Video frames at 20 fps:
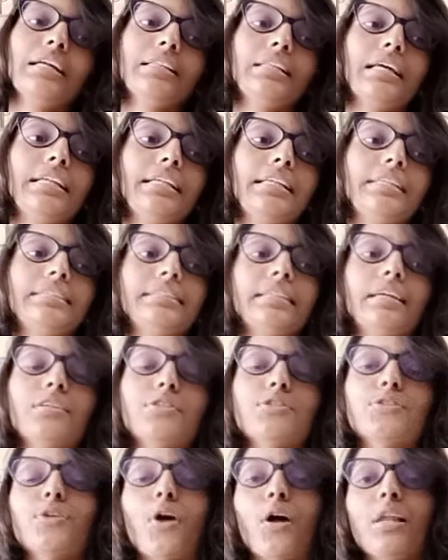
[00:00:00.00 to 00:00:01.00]
That is,
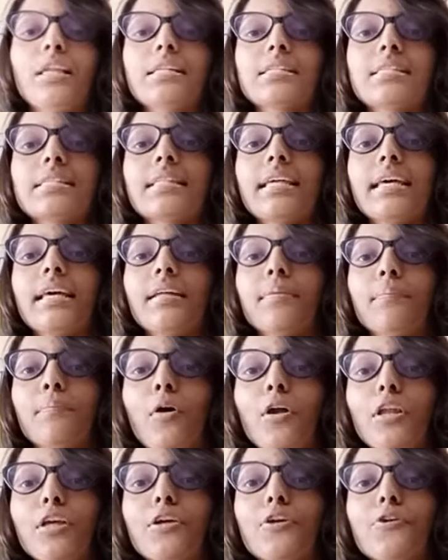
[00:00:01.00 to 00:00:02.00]
solids,
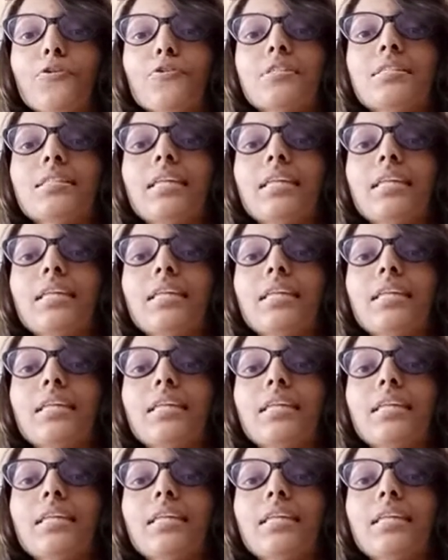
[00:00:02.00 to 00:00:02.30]
molecules,